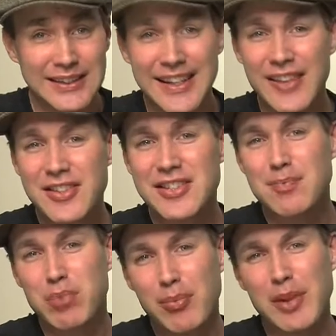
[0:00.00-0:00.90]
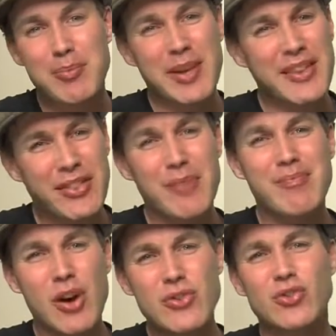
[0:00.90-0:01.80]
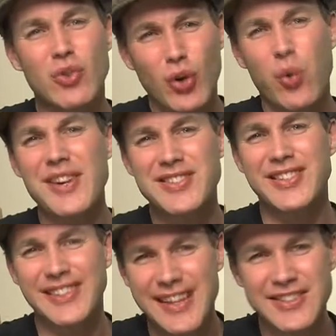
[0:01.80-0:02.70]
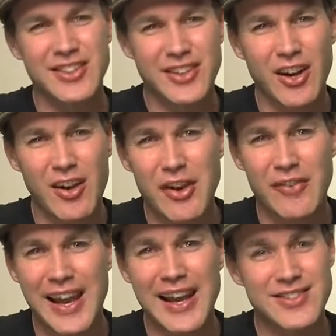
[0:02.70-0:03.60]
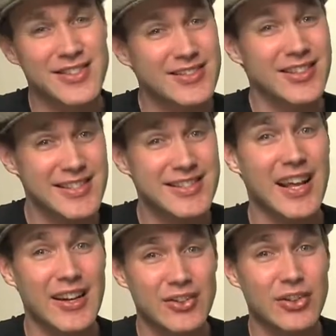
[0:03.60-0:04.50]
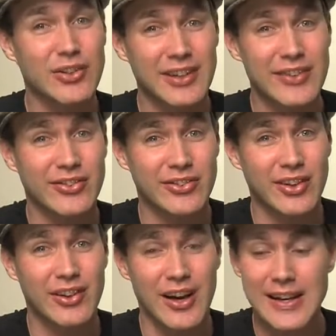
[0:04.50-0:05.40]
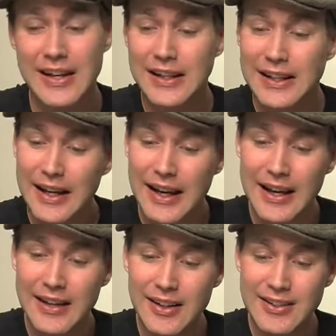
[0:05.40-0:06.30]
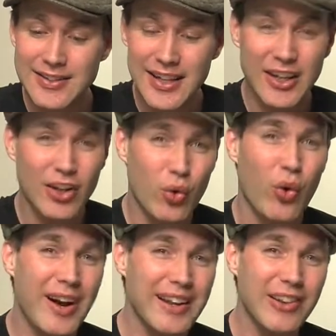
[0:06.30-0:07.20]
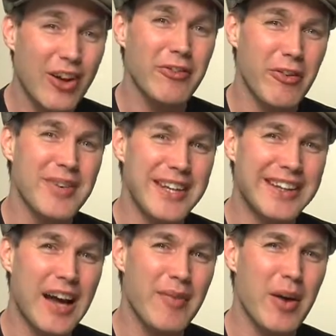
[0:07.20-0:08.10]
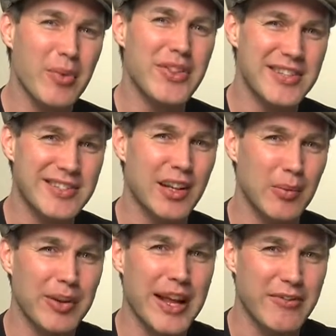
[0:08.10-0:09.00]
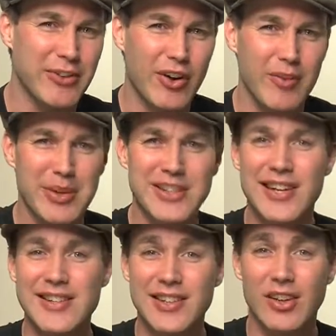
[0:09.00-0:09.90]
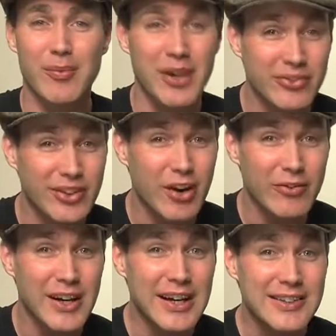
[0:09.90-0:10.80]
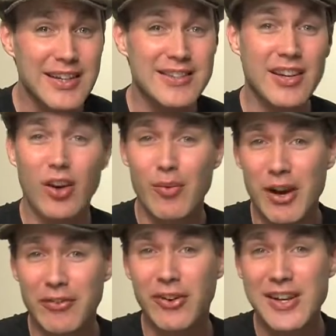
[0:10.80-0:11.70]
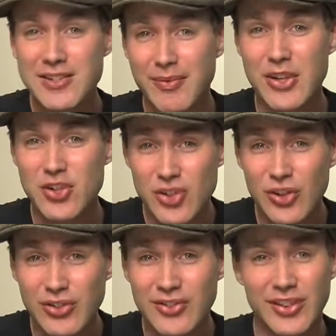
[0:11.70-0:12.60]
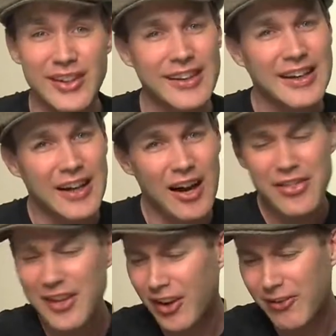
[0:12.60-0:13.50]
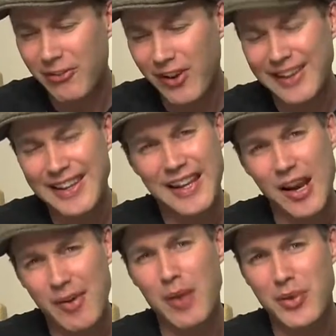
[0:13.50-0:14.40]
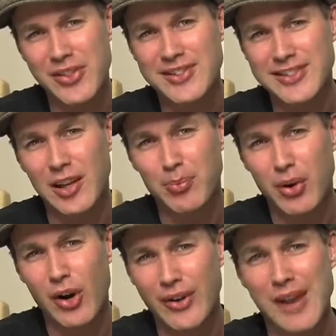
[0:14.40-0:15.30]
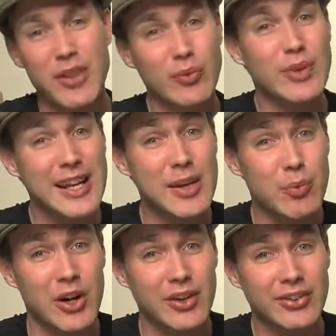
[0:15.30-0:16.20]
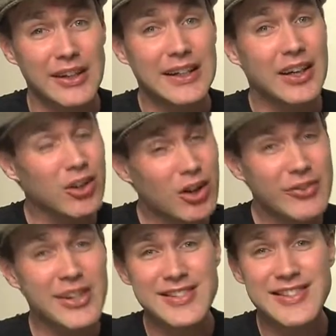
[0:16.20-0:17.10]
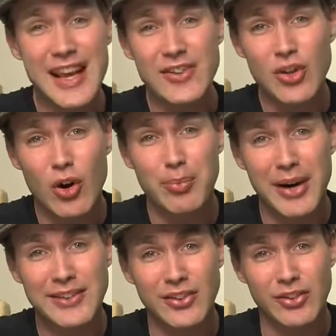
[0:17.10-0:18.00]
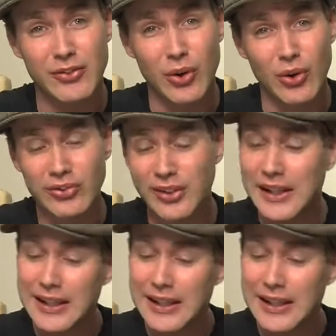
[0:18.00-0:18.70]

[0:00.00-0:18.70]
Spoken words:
Now, this has probably been the most requested lesson that I've ever had since I started doing lessons online. And it's taken quite a lot for me to come up with this little plan for you. I've been testing it on myself, testing it on my friends and my students, and I think I've finally come up with this little program that really works. A lot of it is down to your practice, of course.